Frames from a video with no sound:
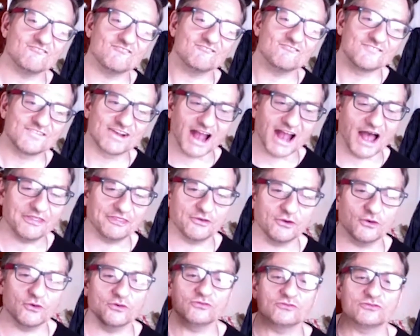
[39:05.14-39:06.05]
Got
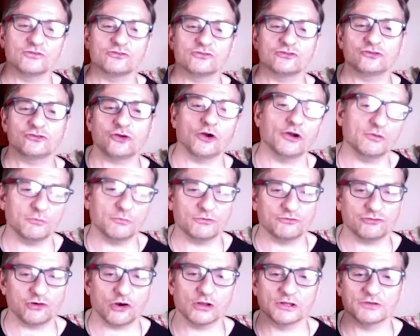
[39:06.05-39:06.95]
those, started with
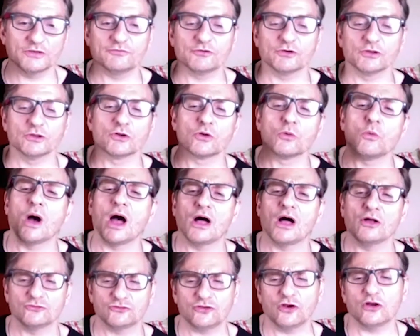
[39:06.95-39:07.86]
Charlie for a little
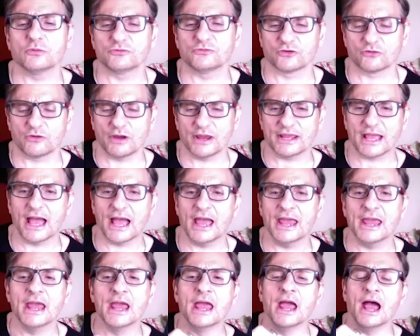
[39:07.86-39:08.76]
while. Charlie was a great guy.